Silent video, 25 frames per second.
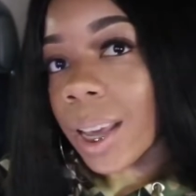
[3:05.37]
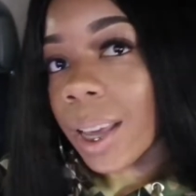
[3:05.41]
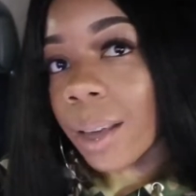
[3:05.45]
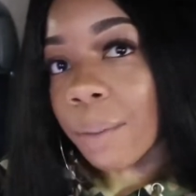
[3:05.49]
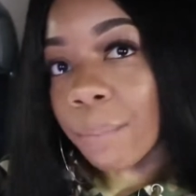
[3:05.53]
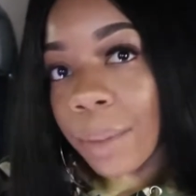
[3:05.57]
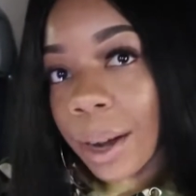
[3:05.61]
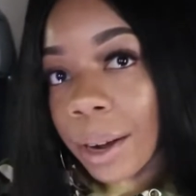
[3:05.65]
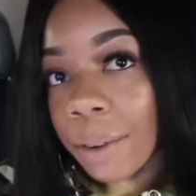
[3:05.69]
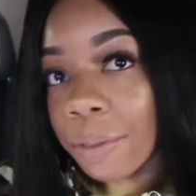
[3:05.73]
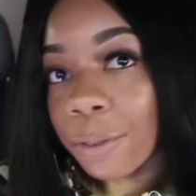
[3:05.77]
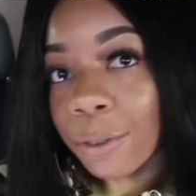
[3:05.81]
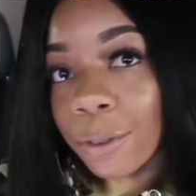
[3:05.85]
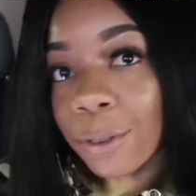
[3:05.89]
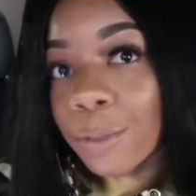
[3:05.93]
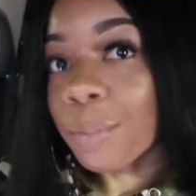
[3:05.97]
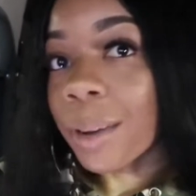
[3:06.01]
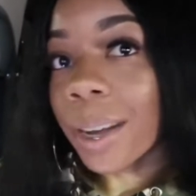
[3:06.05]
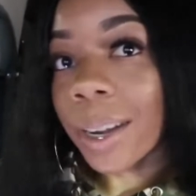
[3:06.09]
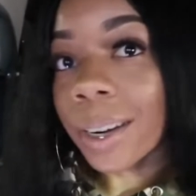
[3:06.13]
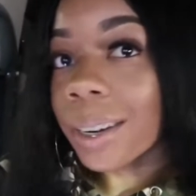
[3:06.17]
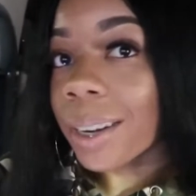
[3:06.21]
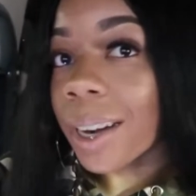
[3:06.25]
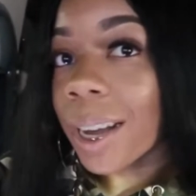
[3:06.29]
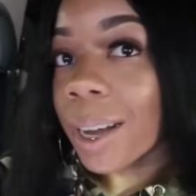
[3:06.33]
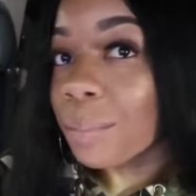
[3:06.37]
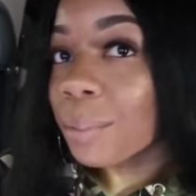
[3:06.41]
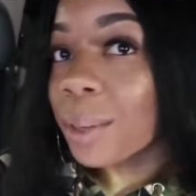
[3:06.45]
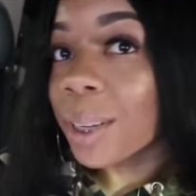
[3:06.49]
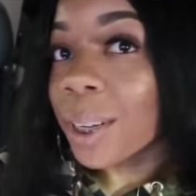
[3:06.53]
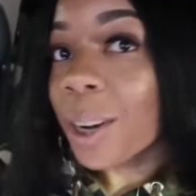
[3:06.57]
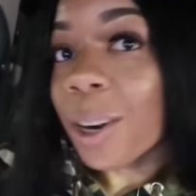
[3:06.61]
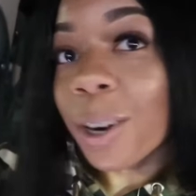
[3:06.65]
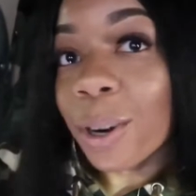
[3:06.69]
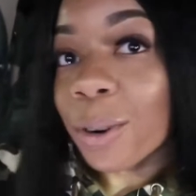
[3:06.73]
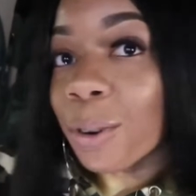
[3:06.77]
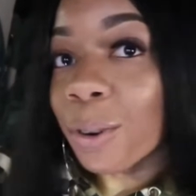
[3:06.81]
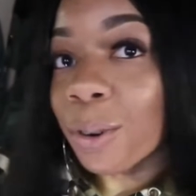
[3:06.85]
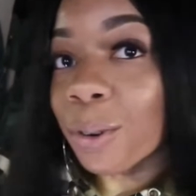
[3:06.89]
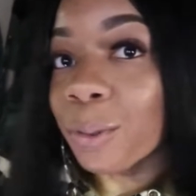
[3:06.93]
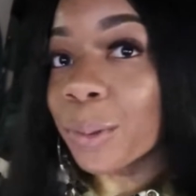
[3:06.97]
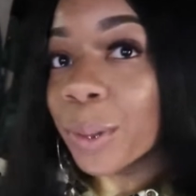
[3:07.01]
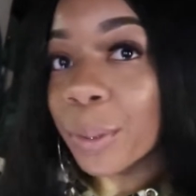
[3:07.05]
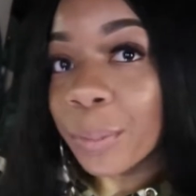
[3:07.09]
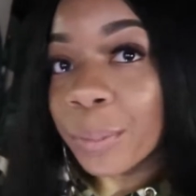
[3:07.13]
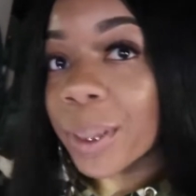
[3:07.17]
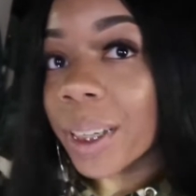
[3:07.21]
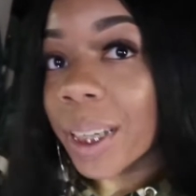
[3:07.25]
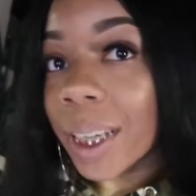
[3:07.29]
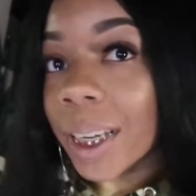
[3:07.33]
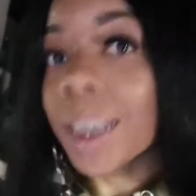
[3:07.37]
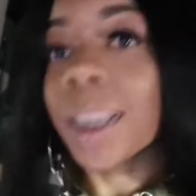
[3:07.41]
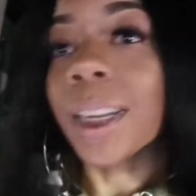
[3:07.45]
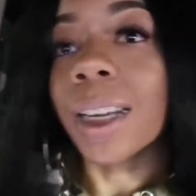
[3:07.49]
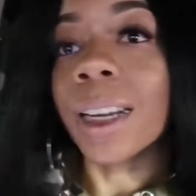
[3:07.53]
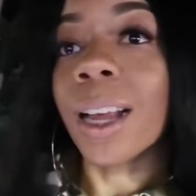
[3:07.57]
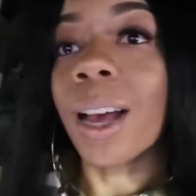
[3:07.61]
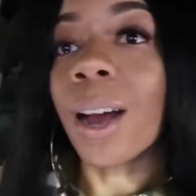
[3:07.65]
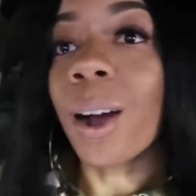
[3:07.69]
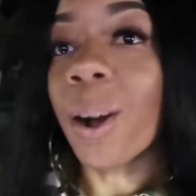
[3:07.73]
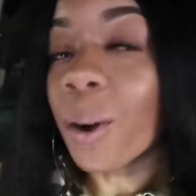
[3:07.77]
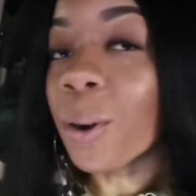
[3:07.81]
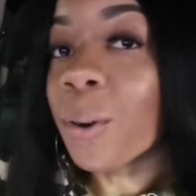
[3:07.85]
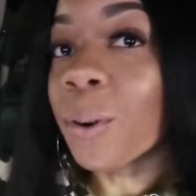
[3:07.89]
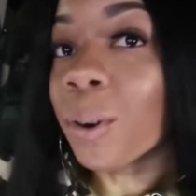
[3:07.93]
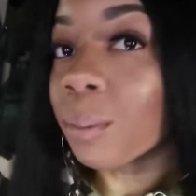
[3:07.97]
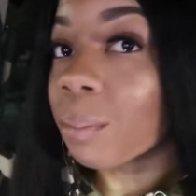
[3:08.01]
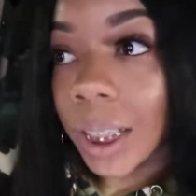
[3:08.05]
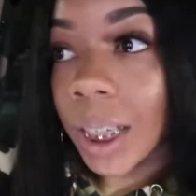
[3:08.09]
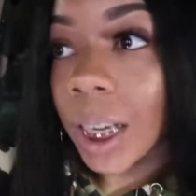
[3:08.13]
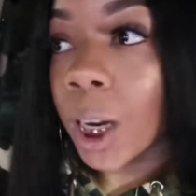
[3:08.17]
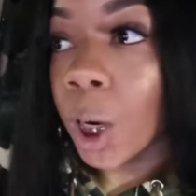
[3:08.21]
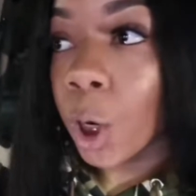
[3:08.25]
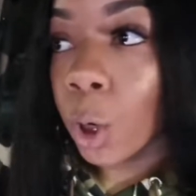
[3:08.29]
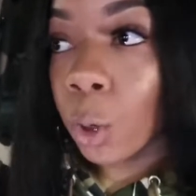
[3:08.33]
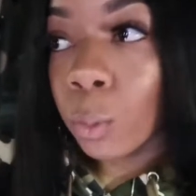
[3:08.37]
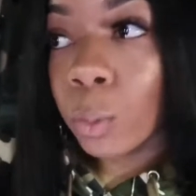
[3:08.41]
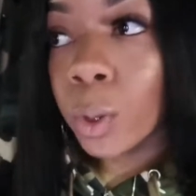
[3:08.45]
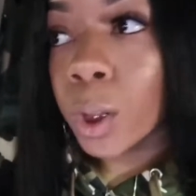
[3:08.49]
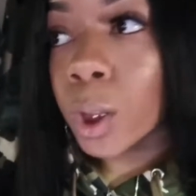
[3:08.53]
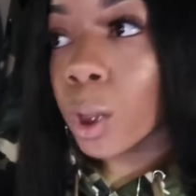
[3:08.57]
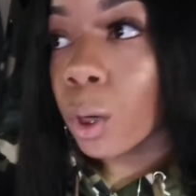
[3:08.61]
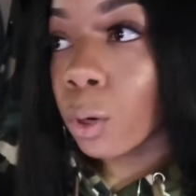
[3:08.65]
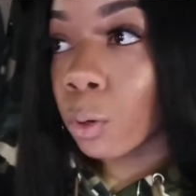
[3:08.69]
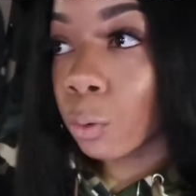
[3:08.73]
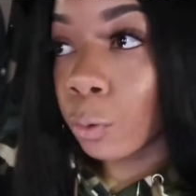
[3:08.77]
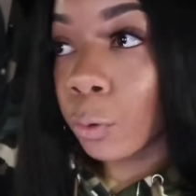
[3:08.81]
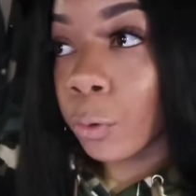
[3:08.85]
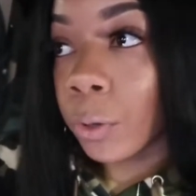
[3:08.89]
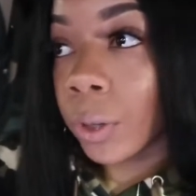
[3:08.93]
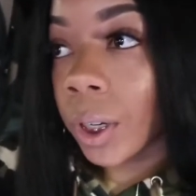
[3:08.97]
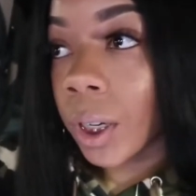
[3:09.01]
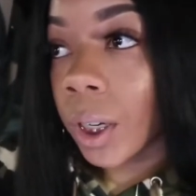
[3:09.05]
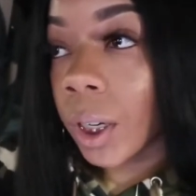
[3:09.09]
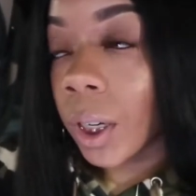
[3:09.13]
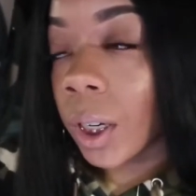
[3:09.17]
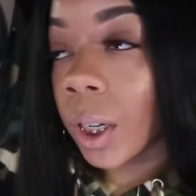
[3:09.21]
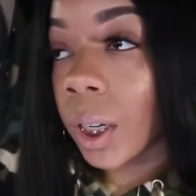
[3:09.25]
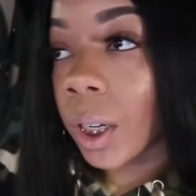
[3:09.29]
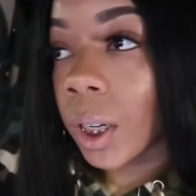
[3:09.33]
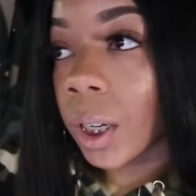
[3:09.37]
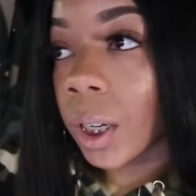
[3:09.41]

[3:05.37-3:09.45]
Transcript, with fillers: my food better not be cold when we get home your girl is hungry